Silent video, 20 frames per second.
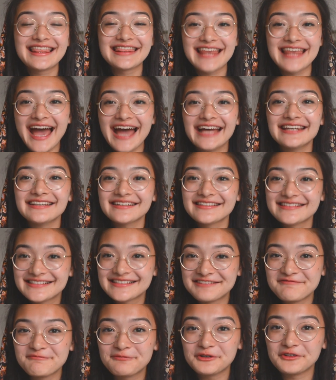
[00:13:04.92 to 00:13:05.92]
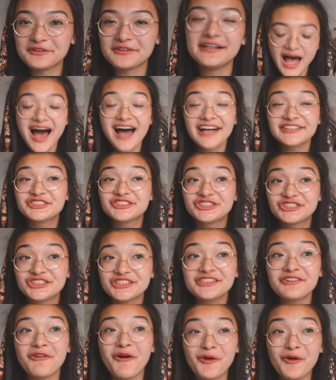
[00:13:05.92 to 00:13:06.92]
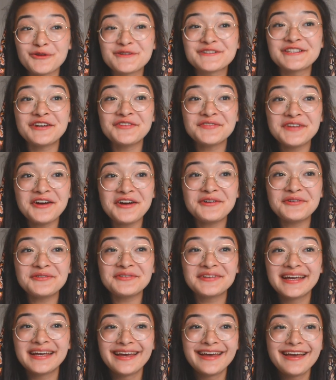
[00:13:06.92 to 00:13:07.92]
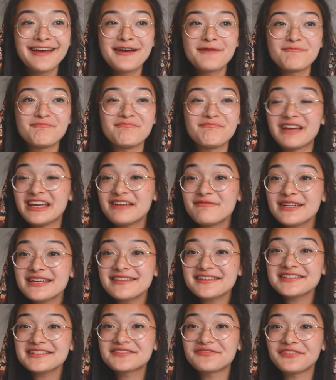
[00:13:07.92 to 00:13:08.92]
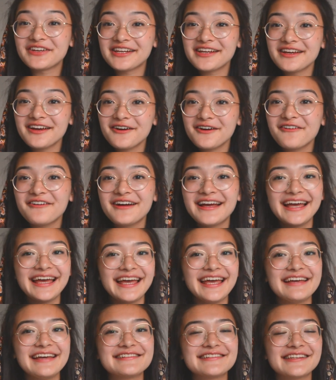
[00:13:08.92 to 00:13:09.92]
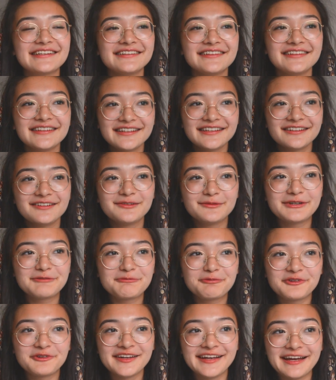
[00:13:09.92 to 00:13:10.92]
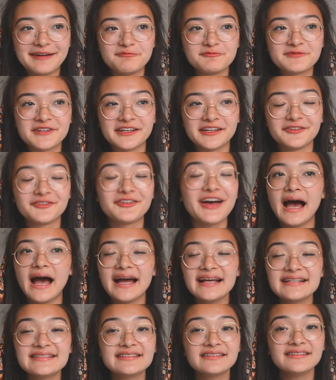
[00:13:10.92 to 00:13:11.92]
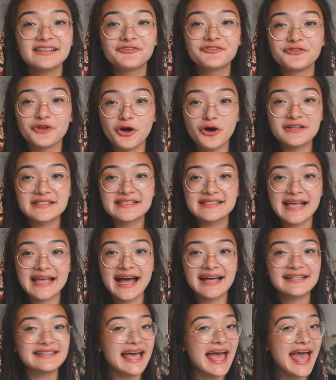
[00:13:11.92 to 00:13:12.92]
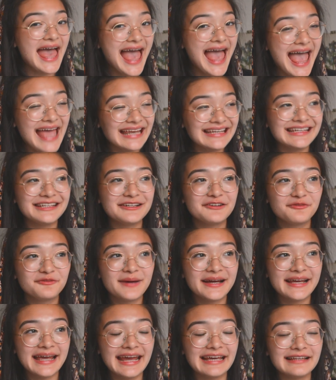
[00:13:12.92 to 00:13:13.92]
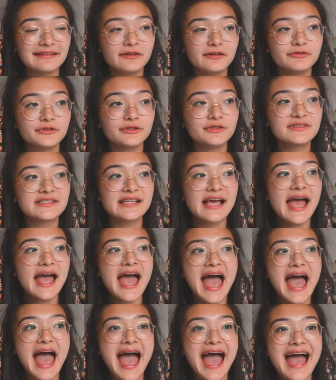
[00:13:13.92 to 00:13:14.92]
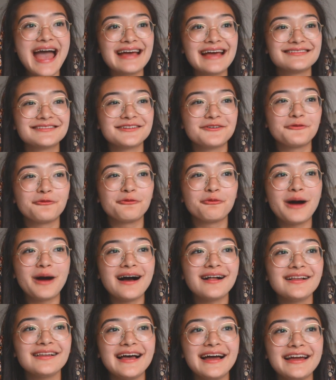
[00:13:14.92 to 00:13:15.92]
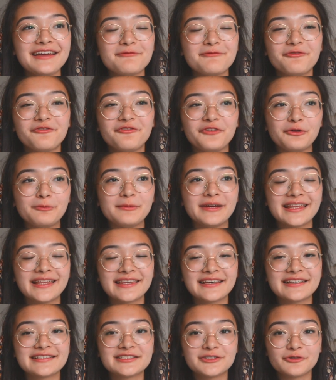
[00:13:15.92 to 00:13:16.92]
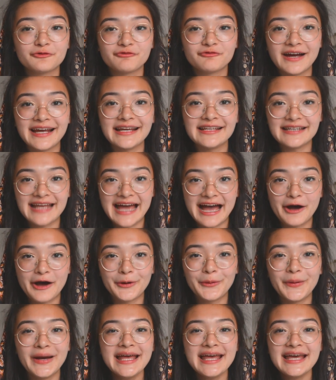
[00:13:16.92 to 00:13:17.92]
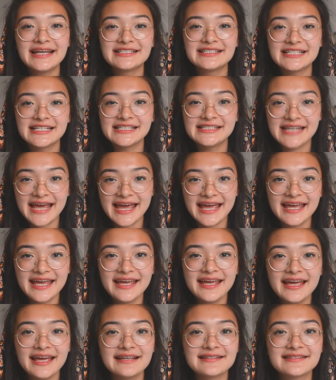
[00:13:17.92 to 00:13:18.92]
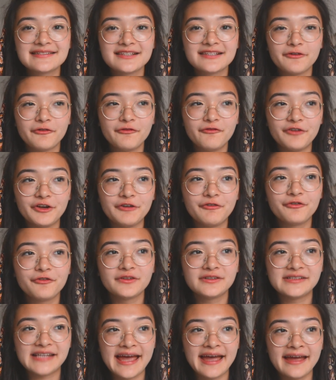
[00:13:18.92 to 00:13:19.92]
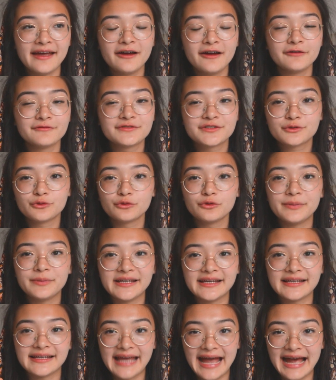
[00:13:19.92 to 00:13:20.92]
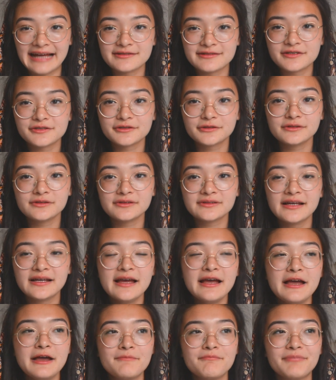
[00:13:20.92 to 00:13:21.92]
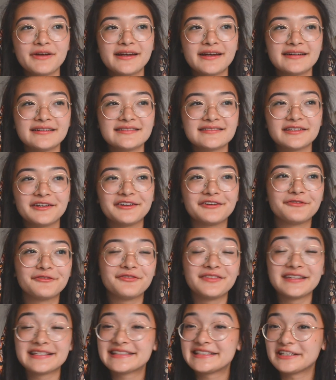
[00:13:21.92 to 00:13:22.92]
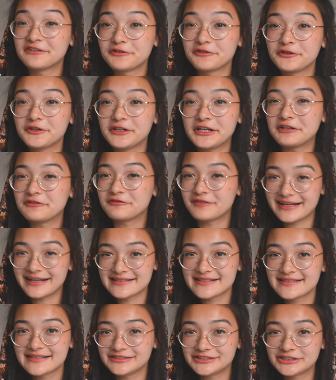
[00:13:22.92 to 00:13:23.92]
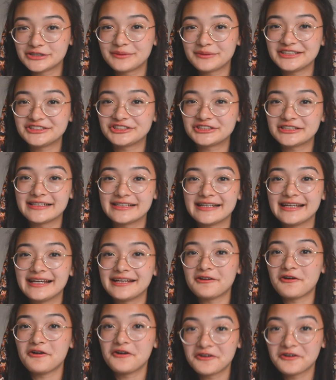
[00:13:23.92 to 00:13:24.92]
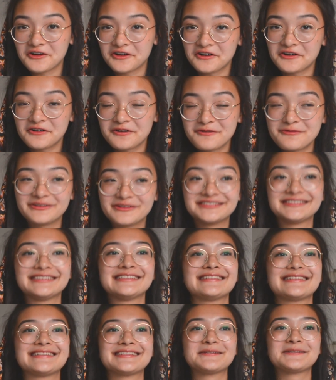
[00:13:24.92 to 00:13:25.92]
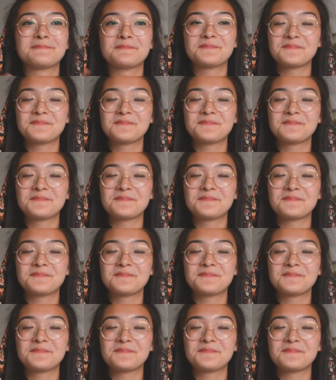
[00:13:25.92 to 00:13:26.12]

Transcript: that simple. I should also note, maybe this video is a little bit preemptive. I still have not sat any of my A-levels, and while I am filming this right now, today is the 5th day of school being cancelled because of the civil unrest situation in Hong Kong, which is